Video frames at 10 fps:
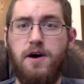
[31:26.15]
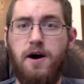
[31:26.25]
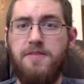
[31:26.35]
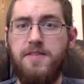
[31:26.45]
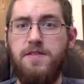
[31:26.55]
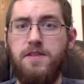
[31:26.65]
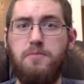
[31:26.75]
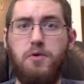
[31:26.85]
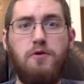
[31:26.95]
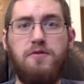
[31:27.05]
offseason
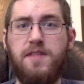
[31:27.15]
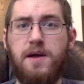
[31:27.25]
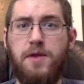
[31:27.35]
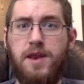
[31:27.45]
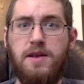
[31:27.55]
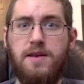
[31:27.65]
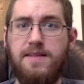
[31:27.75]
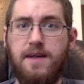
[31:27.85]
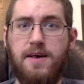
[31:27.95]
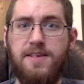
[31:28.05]
moves that we need to
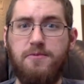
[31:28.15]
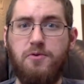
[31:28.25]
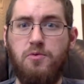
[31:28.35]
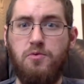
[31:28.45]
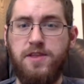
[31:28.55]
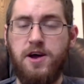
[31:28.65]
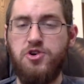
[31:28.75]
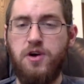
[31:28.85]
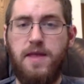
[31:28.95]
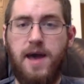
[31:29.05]
discuss, we'll, we'll
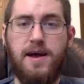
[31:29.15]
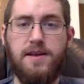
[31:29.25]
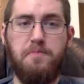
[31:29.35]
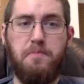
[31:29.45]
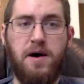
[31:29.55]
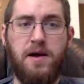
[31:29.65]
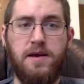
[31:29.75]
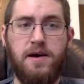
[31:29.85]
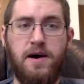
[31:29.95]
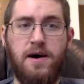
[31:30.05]
touch on that. But
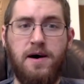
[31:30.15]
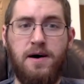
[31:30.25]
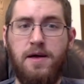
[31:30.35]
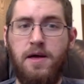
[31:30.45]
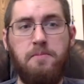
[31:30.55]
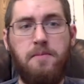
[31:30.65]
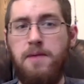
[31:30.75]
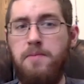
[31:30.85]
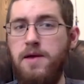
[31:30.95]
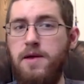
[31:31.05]
uh,
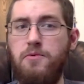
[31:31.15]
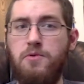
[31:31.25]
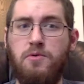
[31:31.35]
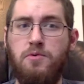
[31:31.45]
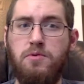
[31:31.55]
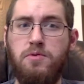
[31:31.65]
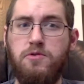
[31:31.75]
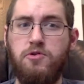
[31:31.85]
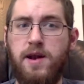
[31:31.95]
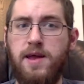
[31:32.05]
maybe we'll
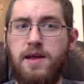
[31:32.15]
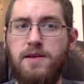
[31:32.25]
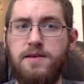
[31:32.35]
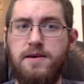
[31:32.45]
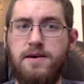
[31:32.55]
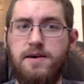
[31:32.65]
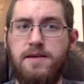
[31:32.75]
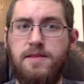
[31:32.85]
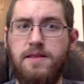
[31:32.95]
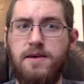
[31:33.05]
try to get
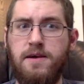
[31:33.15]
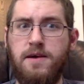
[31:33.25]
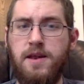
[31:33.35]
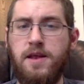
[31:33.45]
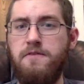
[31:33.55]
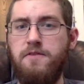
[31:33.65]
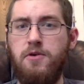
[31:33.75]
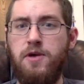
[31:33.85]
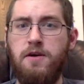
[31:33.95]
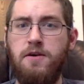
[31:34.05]
uh, an
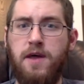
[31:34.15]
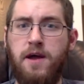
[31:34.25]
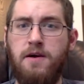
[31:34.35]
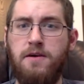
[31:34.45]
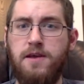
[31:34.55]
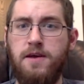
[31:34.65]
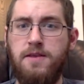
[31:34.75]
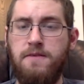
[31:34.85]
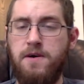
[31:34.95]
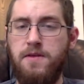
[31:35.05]
interview here or there to,
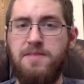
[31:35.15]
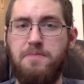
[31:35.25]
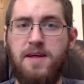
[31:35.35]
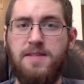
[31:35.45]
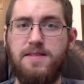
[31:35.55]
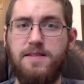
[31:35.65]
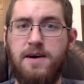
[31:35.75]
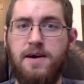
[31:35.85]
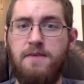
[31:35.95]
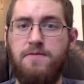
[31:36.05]
to fill the space
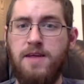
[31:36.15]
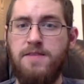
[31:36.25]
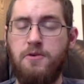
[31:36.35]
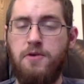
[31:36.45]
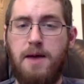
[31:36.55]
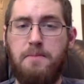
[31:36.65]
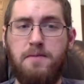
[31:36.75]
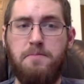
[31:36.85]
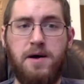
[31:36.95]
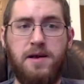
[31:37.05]
uh, if things don't
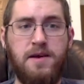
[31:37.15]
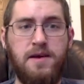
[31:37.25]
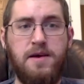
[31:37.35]
happen. But